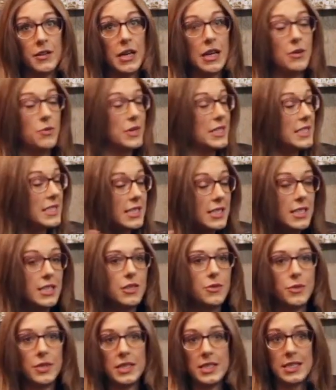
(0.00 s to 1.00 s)
And we see
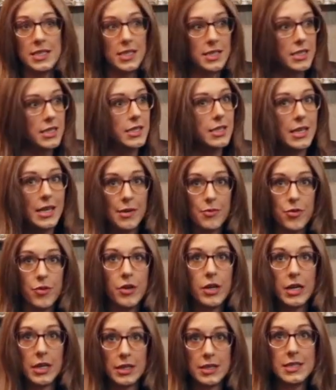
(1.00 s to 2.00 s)
it. We see it in
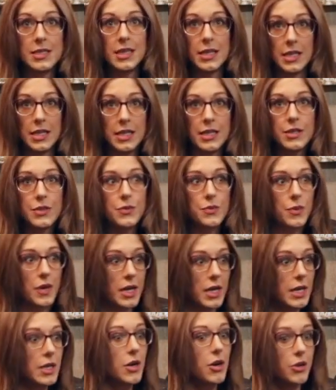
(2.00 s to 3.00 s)
neighboring cities,
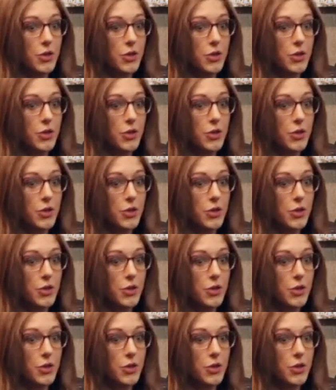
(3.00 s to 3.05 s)
right?